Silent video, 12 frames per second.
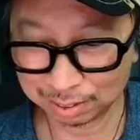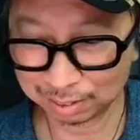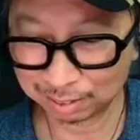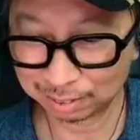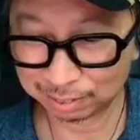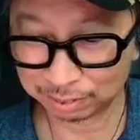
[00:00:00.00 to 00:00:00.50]

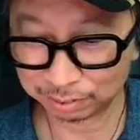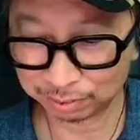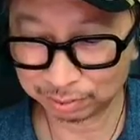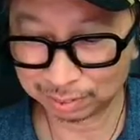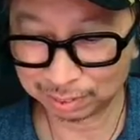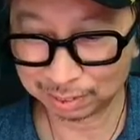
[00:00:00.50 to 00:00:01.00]
It's pretty
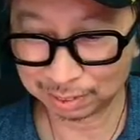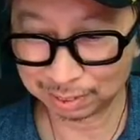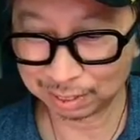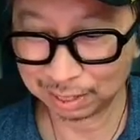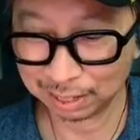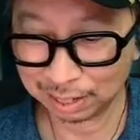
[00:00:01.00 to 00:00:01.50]
funny.
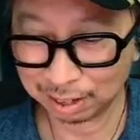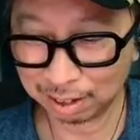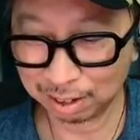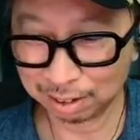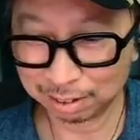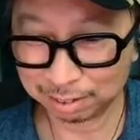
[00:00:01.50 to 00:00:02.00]
Bill
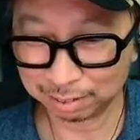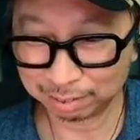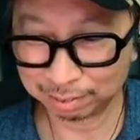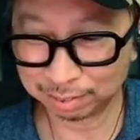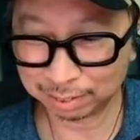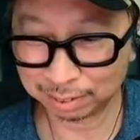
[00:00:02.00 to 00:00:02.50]
Murray in
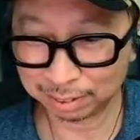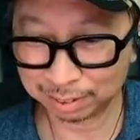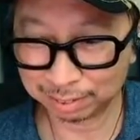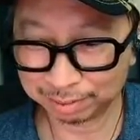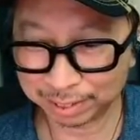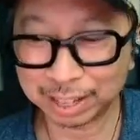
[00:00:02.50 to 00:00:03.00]

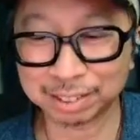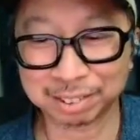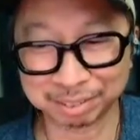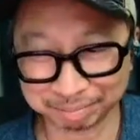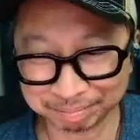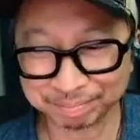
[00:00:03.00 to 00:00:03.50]

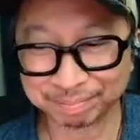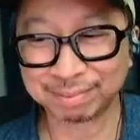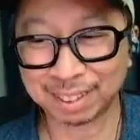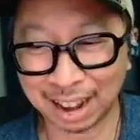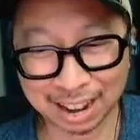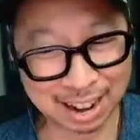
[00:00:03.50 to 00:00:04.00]
Zombieland is pretty funny.